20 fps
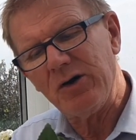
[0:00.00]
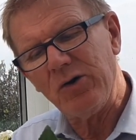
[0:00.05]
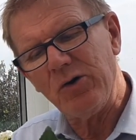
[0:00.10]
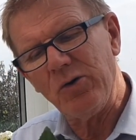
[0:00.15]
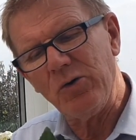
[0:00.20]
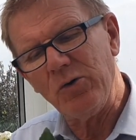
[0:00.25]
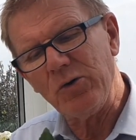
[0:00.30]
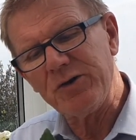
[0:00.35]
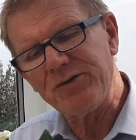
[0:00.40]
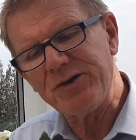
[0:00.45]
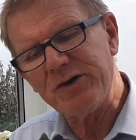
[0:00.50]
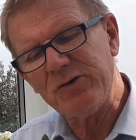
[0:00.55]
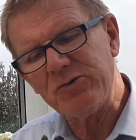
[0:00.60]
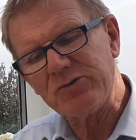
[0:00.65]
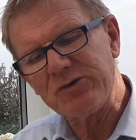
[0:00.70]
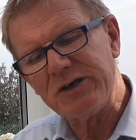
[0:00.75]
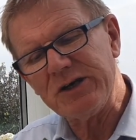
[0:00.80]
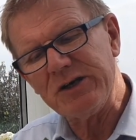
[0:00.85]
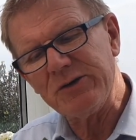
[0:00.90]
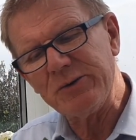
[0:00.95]
all of those
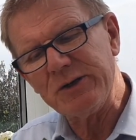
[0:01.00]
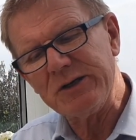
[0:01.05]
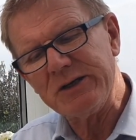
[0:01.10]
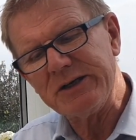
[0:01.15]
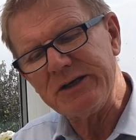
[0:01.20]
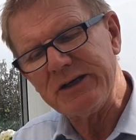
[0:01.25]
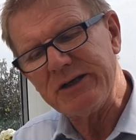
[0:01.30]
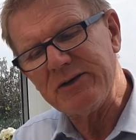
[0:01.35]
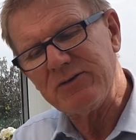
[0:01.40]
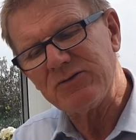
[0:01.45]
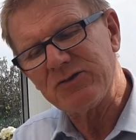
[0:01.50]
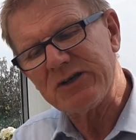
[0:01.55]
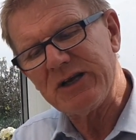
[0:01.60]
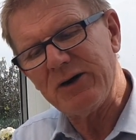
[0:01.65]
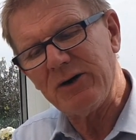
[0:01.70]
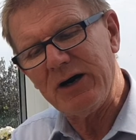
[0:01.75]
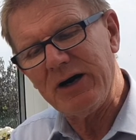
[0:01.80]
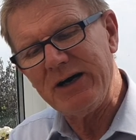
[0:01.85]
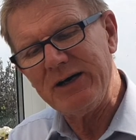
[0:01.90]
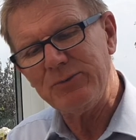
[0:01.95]
lower leaves.
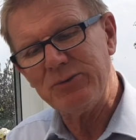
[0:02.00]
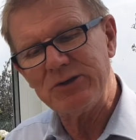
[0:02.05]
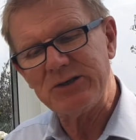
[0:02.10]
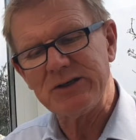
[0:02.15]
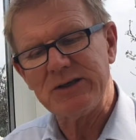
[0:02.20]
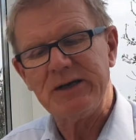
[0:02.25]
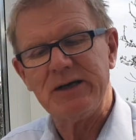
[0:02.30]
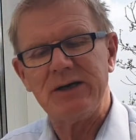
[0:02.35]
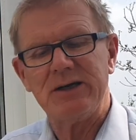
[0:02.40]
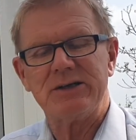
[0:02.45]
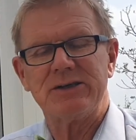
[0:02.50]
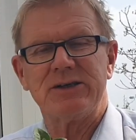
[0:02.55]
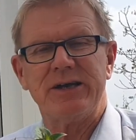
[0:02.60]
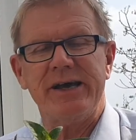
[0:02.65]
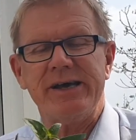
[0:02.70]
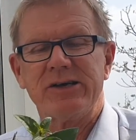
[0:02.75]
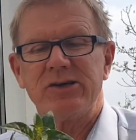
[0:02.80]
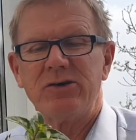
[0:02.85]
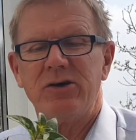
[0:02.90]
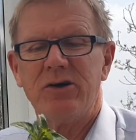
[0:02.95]
Now I would
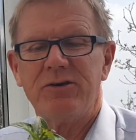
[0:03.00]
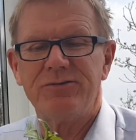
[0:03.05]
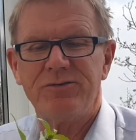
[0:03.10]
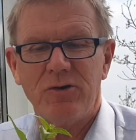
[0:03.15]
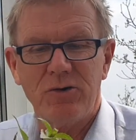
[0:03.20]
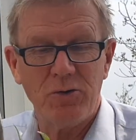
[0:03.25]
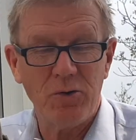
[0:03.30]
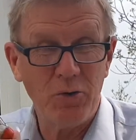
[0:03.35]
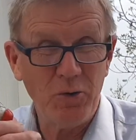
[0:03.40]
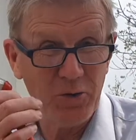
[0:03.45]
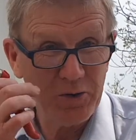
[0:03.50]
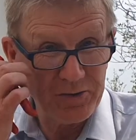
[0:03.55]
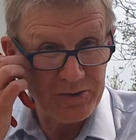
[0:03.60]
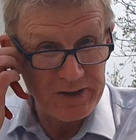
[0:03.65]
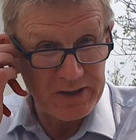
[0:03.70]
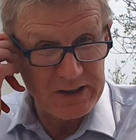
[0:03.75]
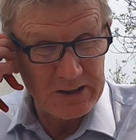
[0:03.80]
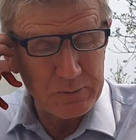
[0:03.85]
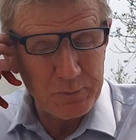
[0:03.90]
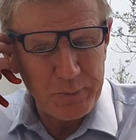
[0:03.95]
take off all of
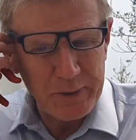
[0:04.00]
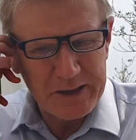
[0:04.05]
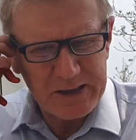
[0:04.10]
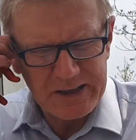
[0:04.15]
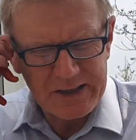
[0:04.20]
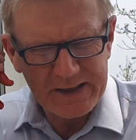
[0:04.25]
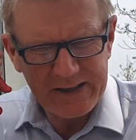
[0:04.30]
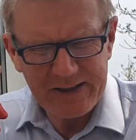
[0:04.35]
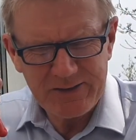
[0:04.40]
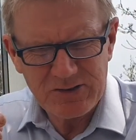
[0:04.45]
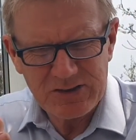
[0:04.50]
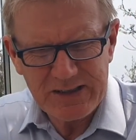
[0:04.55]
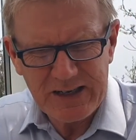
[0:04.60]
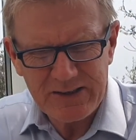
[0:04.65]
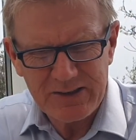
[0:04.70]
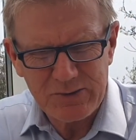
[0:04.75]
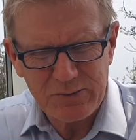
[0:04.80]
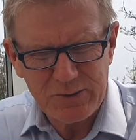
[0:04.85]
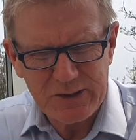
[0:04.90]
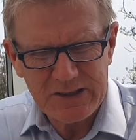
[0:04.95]
these big leaves. Now
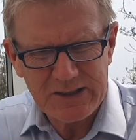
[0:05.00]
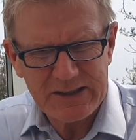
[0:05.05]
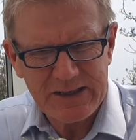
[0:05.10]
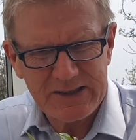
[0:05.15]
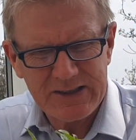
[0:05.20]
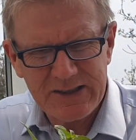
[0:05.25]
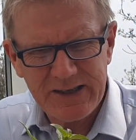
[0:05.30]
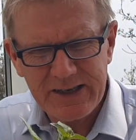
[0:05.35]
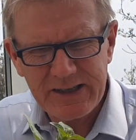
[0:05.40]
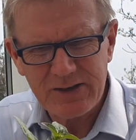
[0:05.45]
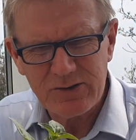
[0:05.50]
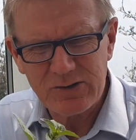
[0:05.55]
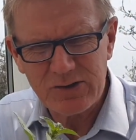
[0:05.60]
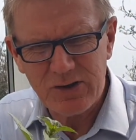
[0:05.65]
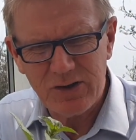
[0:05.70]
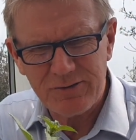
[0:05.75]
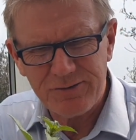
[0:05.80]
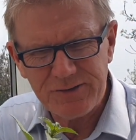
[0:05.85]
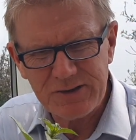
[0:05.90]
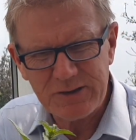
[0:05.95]
the reason I take those
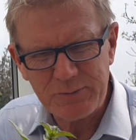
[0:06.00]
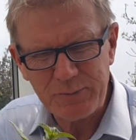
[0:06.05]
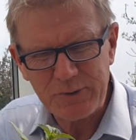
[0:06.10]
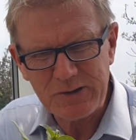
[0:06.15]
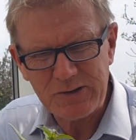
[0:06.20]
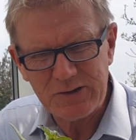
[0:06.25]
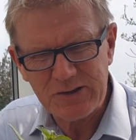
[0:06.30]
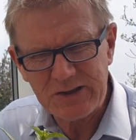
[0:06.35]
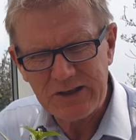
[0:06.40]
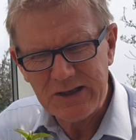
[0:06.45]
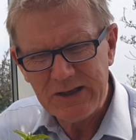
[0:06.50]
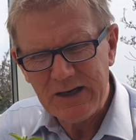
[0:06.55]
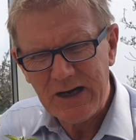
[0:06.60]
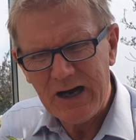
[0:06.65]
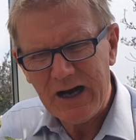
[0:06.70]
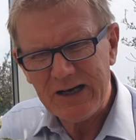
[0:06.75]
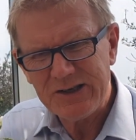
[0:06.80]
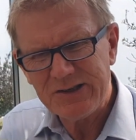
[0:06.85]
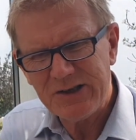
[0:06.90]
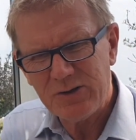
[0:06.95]
off is because
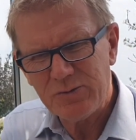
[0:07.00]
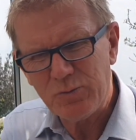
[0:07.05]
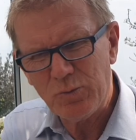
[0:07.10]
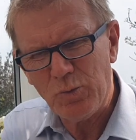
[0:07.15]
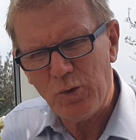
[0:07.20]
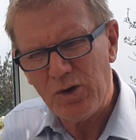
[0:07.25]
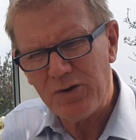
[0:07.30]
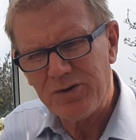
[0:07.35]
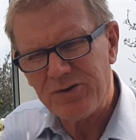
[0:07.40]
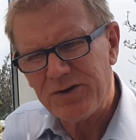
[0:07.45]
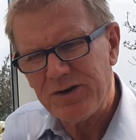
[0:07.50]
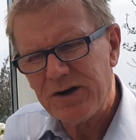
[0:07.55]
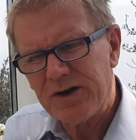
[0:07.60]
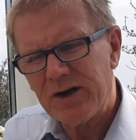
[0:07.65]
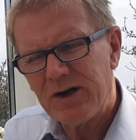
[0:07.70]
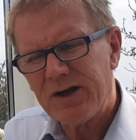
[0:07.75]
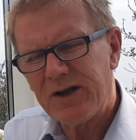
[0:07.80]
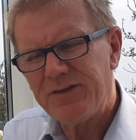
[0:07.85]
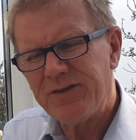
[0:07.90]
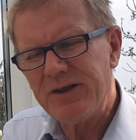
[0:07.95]
I don't want
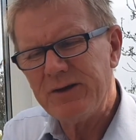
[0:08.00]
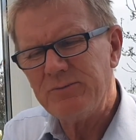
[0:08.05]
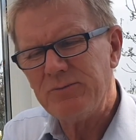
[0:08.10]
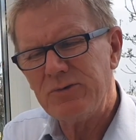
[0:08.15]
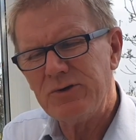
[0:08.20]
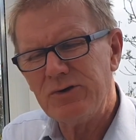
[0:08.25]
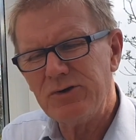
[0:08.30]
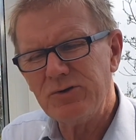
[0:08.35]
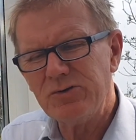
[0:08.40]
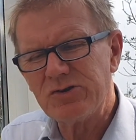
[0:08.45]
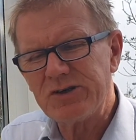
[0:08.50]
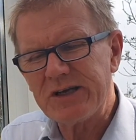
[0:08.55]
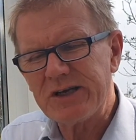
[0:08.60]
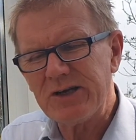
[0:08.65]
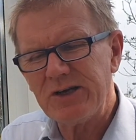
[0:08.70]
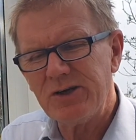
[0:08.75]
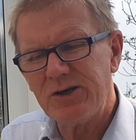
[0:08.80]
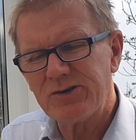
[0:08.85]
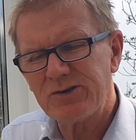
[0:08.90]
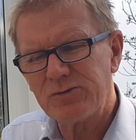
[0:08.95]
them losing a
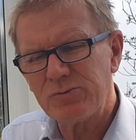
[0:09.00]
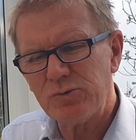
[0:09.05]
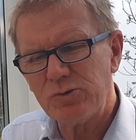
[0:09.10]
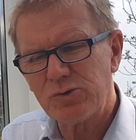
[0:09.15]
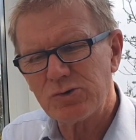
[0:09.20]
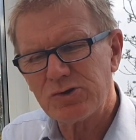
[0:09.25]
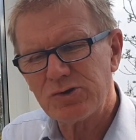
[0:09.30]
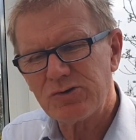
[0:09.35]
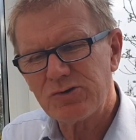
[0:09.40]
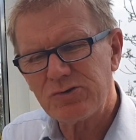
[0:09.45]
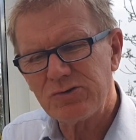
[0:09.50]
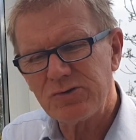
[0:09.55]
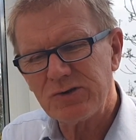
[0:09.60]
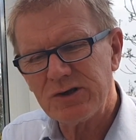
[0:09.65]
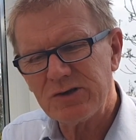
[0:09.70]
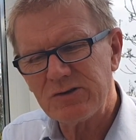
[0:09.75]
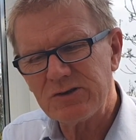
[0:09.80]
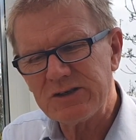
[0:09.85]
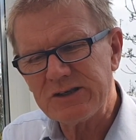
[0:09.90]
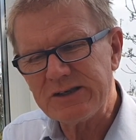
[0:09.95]
lot of water through
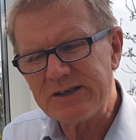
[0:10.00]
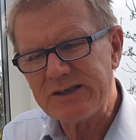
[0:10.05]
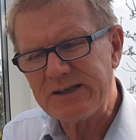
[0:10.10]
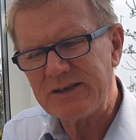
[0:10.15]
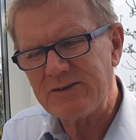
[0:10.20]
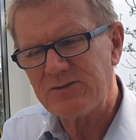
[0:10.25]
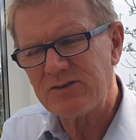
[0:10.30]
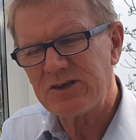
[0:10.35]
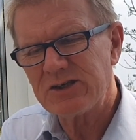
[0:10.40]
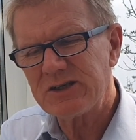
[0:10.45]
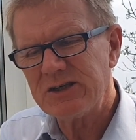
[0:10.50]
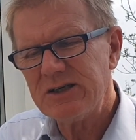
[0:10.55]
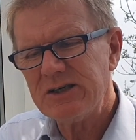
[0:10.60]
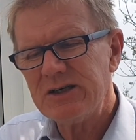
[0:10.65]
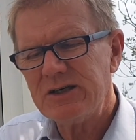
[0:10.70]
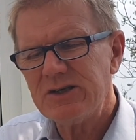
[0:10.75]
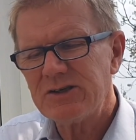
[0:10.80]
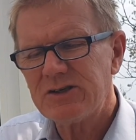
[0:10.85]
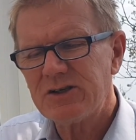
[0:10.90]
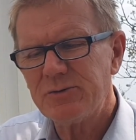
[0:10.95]
those leaves.
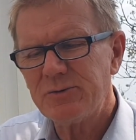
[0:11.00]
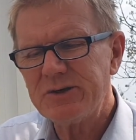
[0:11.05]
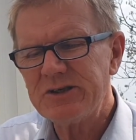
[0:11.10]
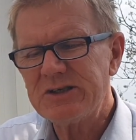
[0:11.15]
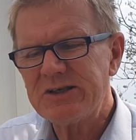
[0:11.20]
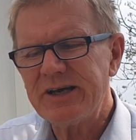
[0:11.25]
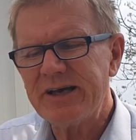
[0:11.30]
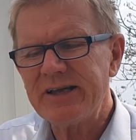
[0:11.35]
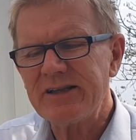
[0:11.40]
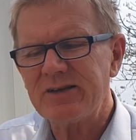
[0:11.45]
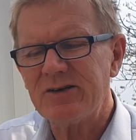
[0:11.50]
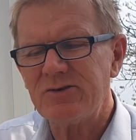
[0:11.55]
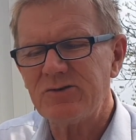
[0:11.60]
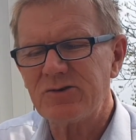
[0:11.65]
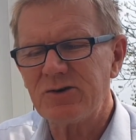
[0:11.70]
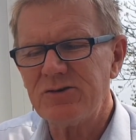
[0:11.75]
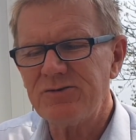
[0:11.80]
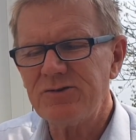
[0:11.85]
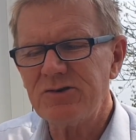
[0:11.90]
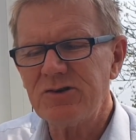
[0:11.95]
So we take those
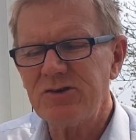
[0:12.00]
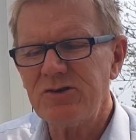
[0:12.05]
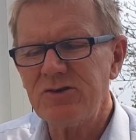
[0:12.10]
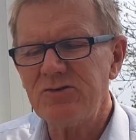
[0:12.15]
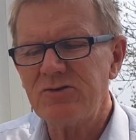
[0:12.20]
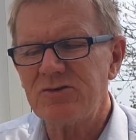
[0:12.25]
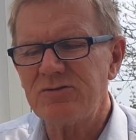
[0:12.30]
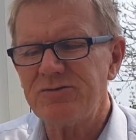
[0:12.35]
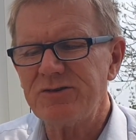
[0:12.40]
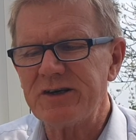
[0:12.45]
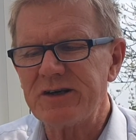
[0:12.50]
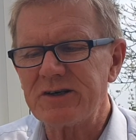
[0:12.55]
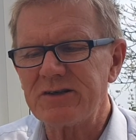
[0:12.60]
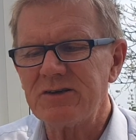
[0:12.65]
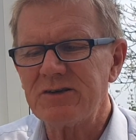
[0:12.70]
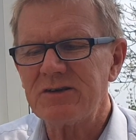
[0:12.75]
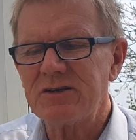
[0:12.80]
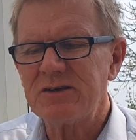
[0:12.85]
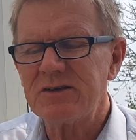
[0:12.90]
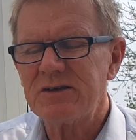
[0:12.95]
off, you can use your
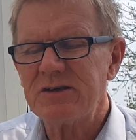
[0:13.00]
fingers,